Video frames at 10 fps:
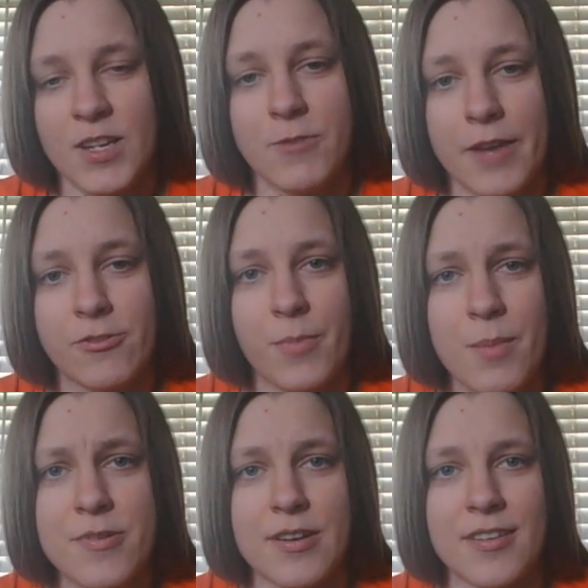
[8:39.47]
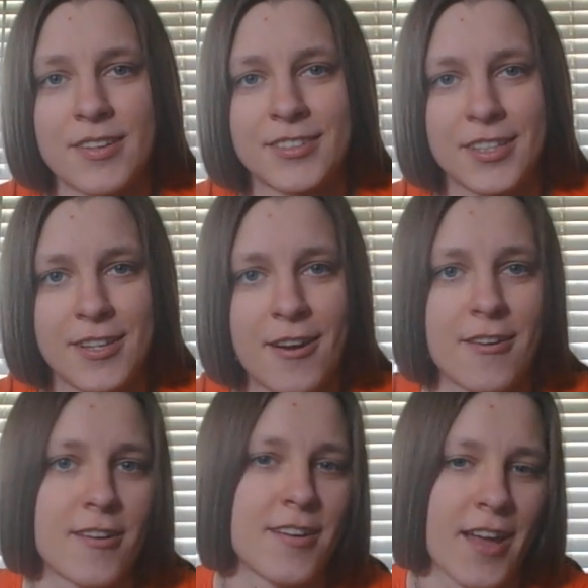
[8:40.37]
we have to remember that there
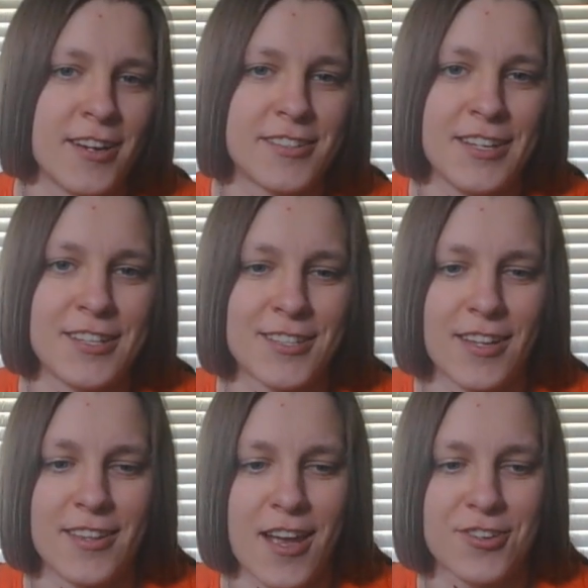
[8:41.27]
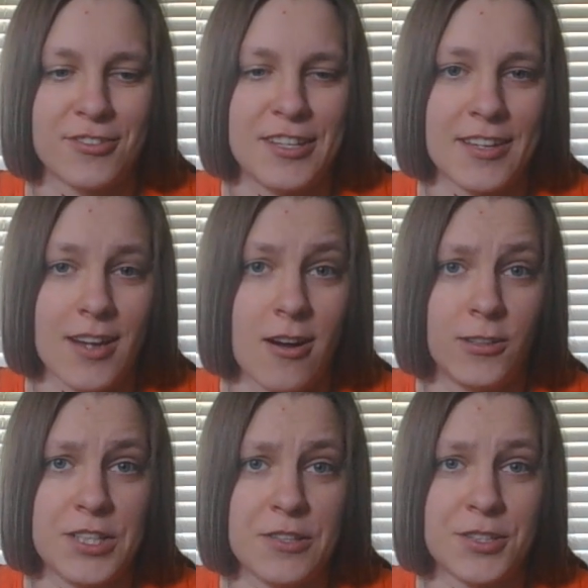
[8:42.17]
are entities, and actually, like,
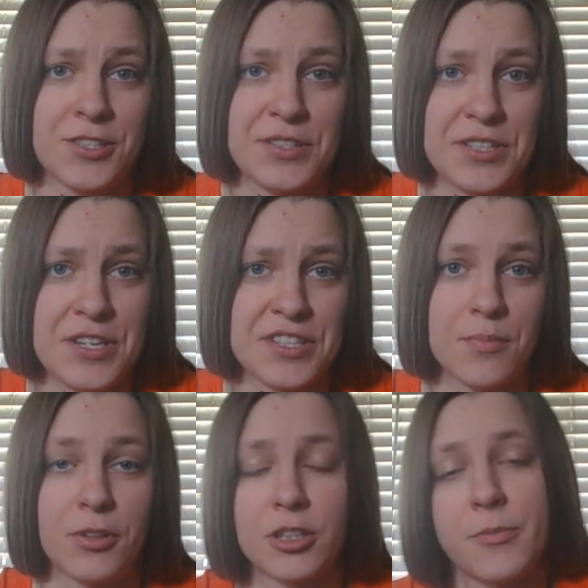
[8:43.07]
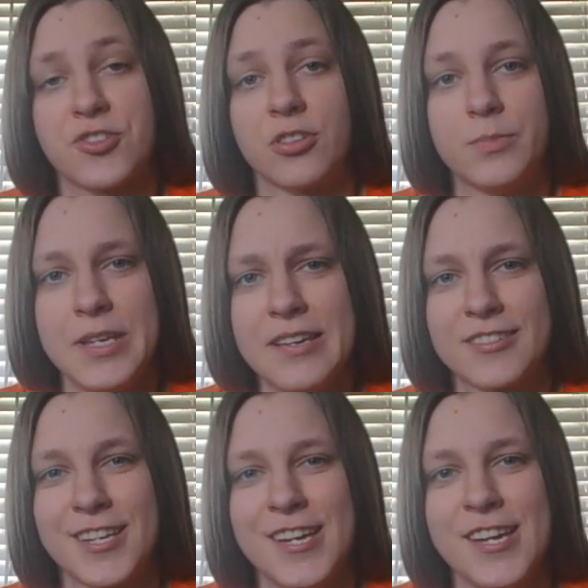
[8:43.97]
all these ETs and multidimensional
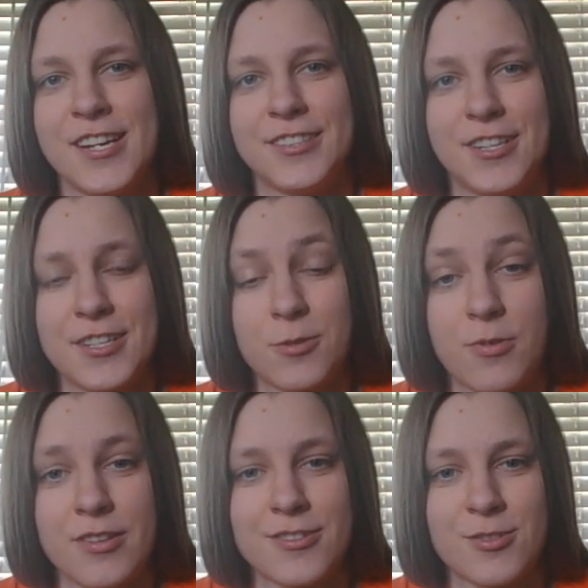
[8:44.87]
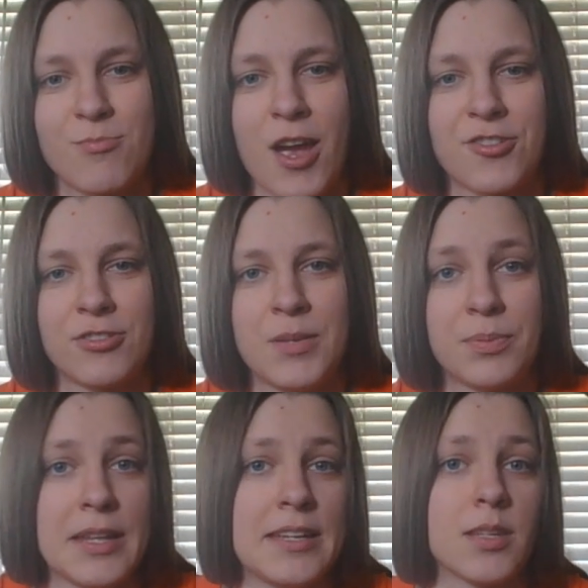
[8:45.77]
beings, they're the ones actually
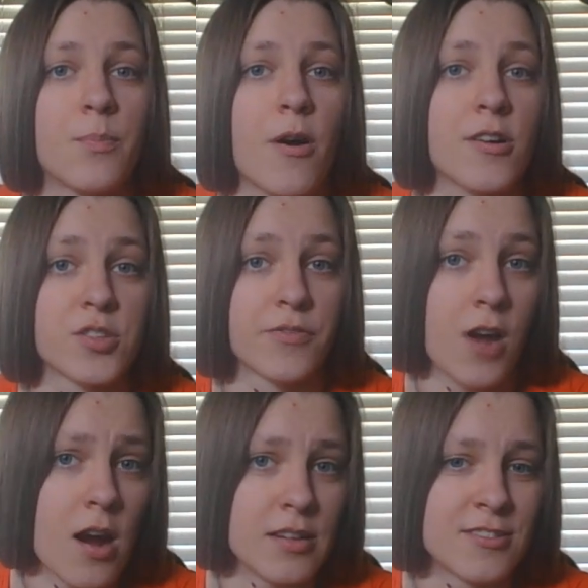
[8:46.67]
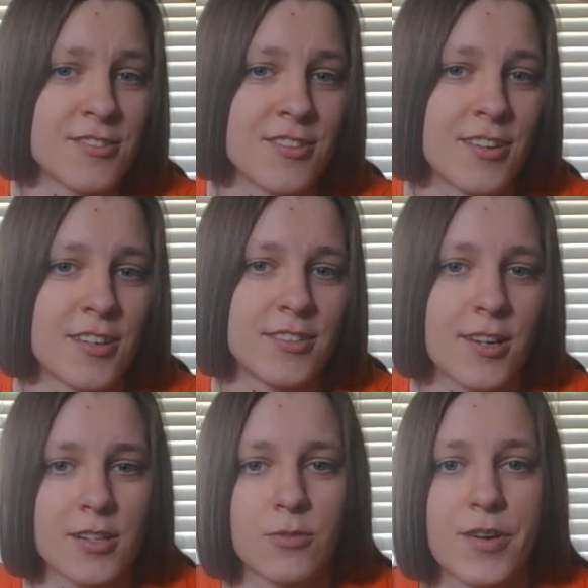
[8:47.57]
playing the parts of gods.
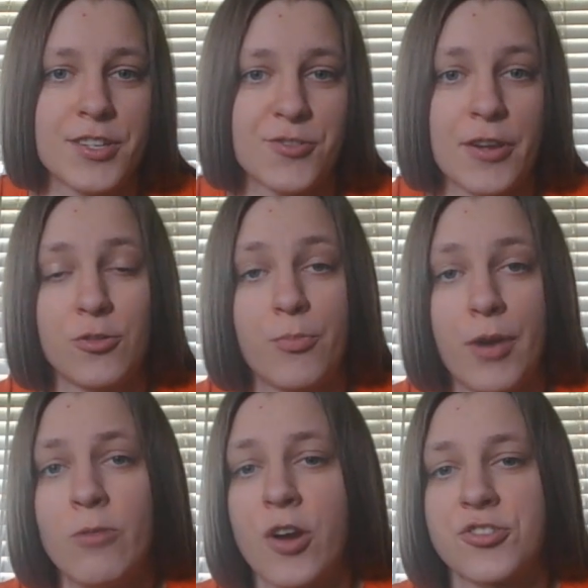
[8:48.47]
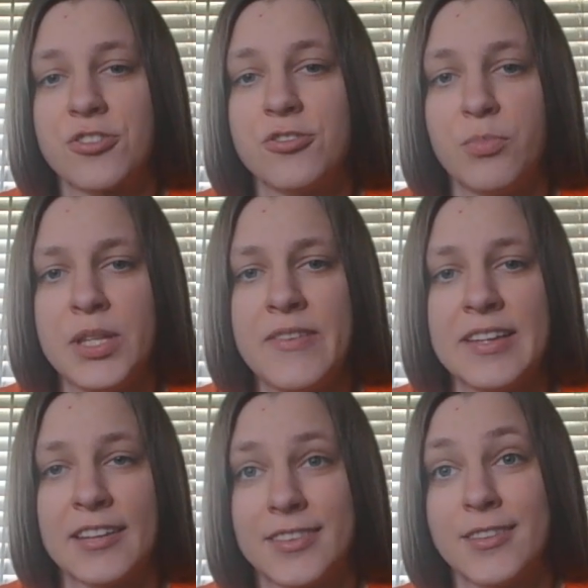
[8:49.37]
They're the ones trying to brainwash us into believing
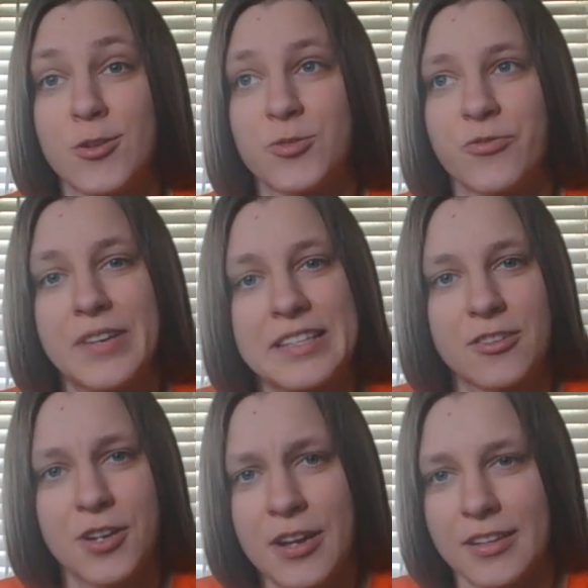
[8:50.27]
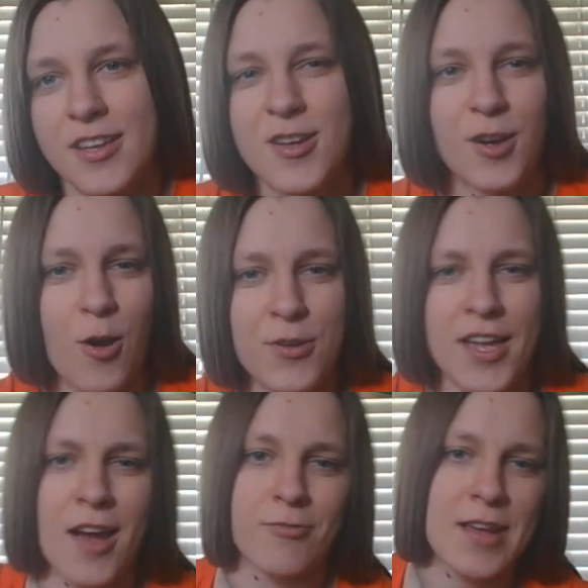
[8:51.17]
that those things are good. Oh,
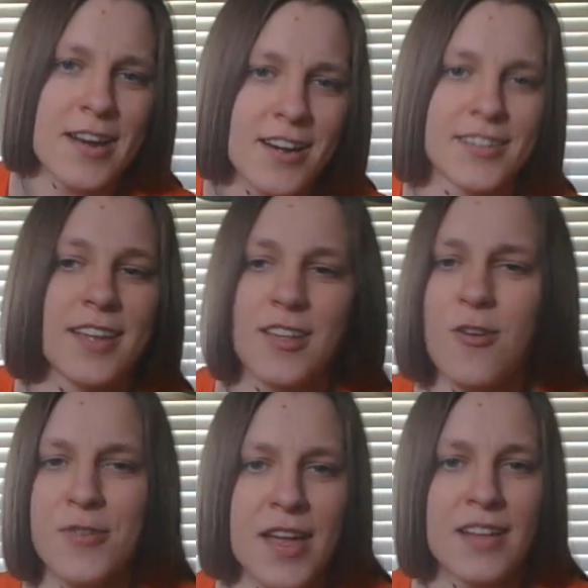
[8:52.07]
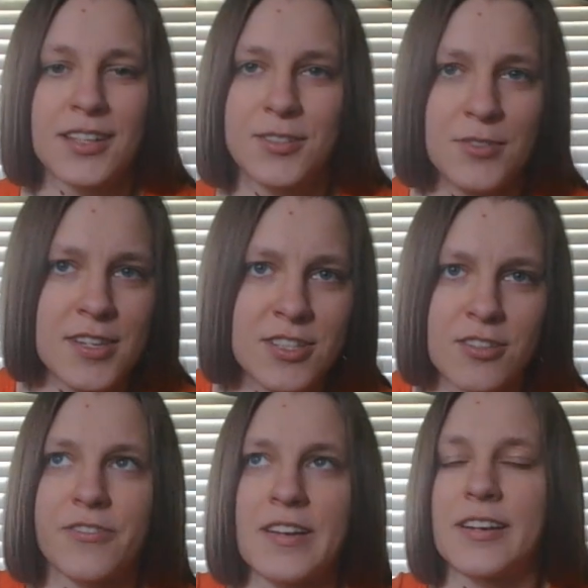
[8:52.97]
yeah, reincarnate. Oh, yeah, like, do this
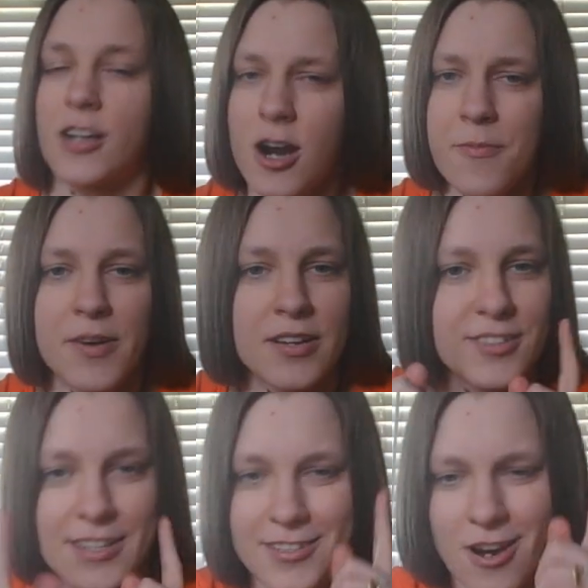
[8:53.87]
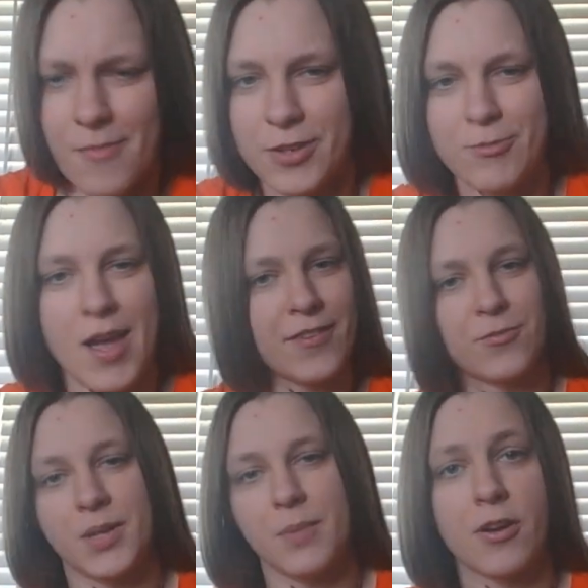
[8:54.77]
sort of thing. Karma is, like, karma. We have to
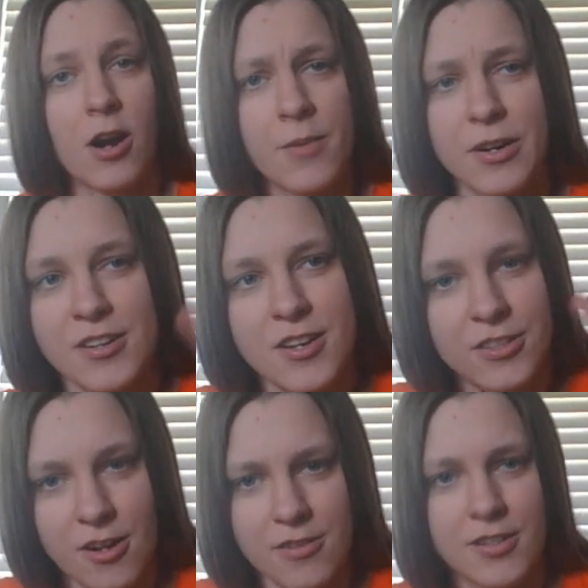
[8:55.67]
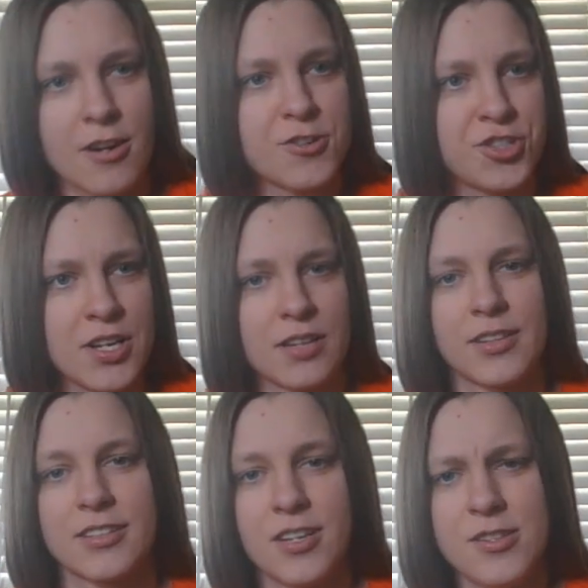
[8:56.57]
play by karma. Turn the other cheek, and,
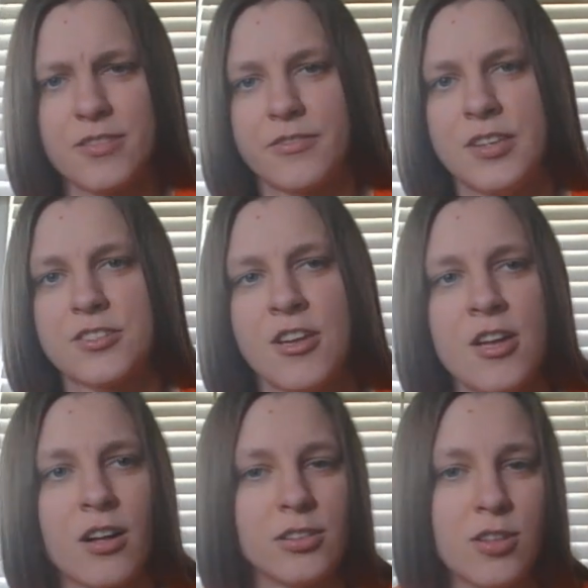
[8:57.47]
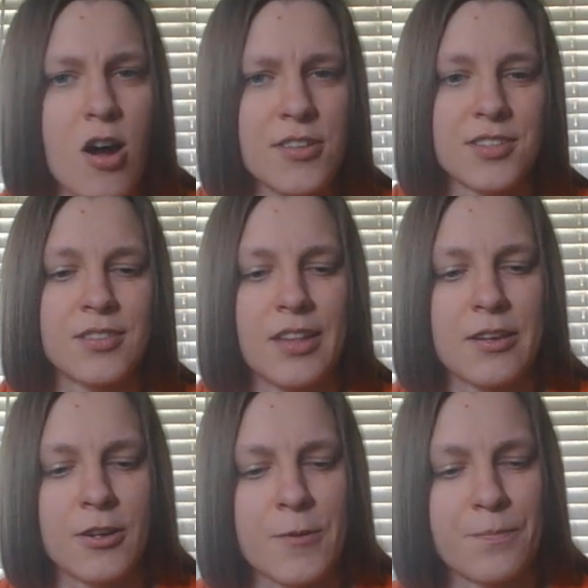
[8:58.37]
like, tons of these laws and,
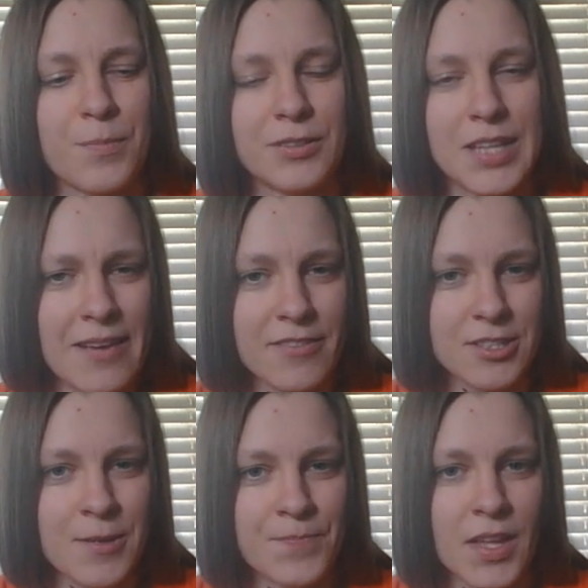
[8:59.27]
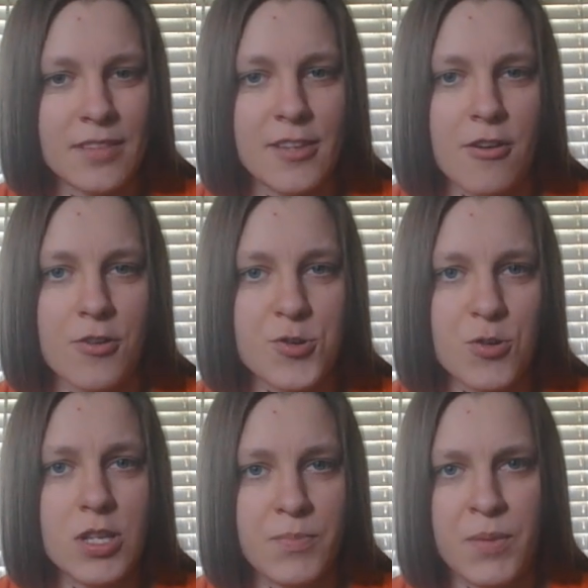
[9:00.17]
like, beliefs that are
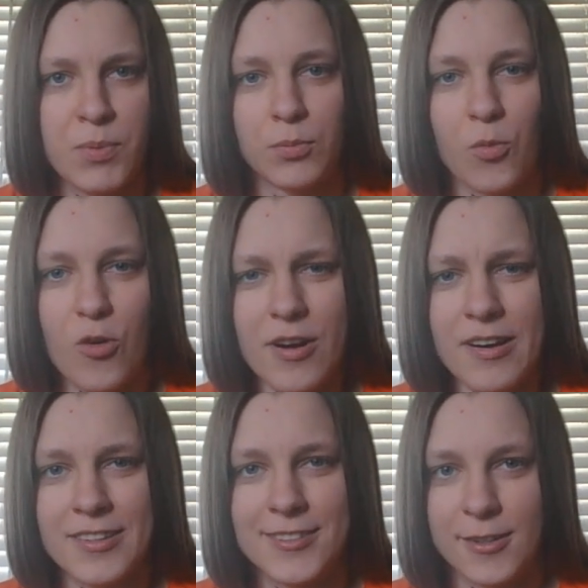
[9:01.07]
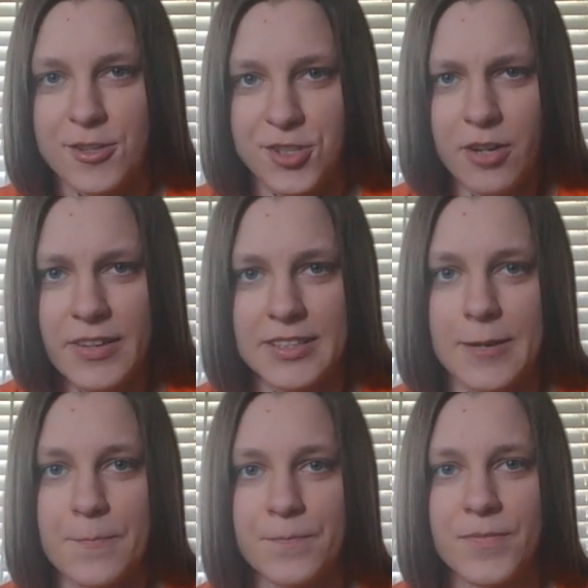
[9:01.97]
controlling people more than are serving
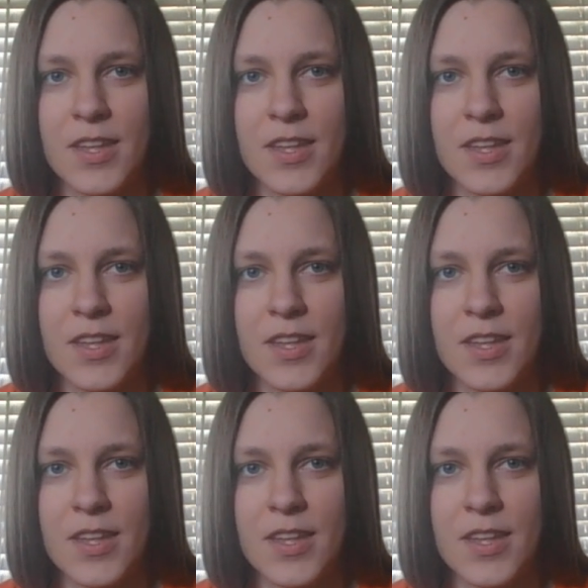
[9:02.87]
them.